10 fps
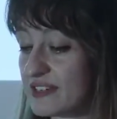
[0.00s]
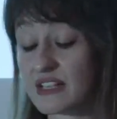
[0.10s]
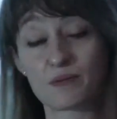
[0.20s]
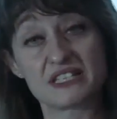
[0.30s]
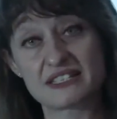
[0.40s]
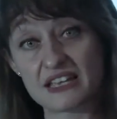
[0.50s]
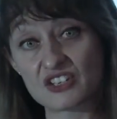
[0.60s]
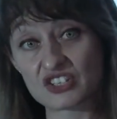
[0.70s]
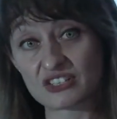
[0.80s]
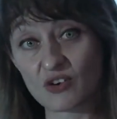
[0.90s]

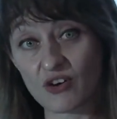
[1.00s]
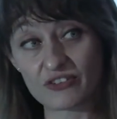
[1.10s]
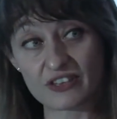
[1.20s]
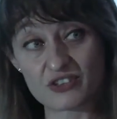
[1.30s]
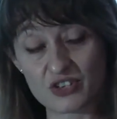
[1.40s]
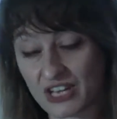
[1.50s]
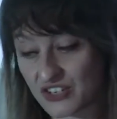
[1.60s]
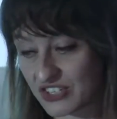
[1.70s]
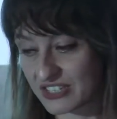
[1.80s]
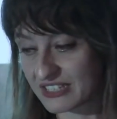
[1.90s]
Islamization of the
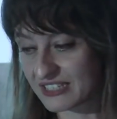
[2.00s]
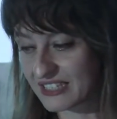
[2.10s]
education.